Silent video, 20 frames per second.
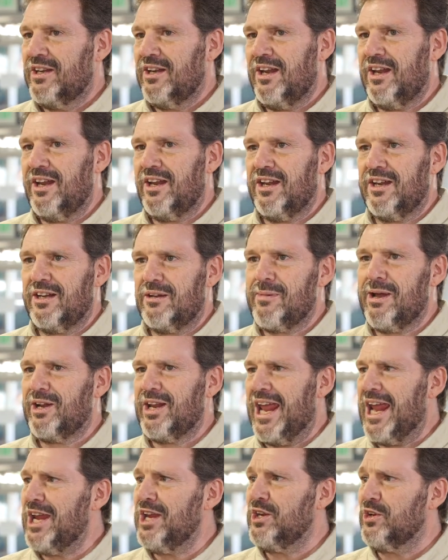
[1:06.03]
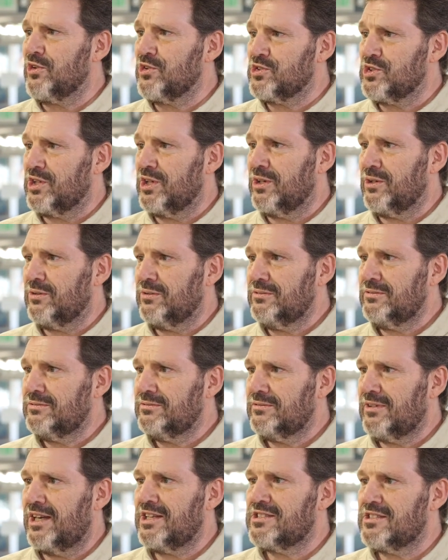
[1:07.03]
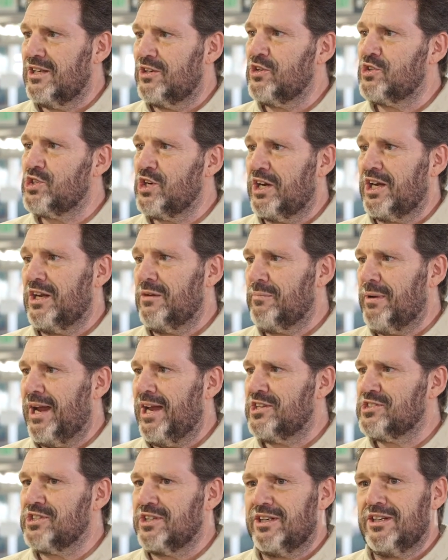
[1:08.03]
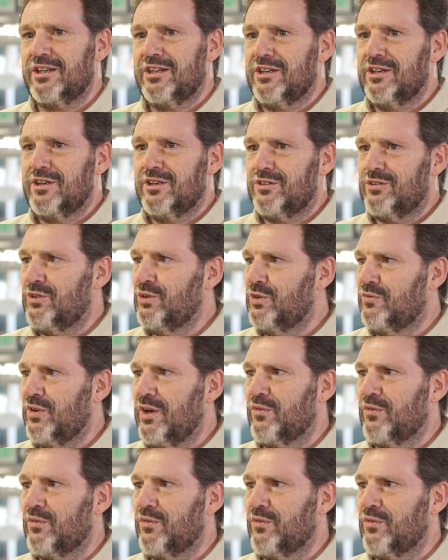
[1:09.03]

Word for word: And about eight years ago, I said to Chuck in passing, dude, if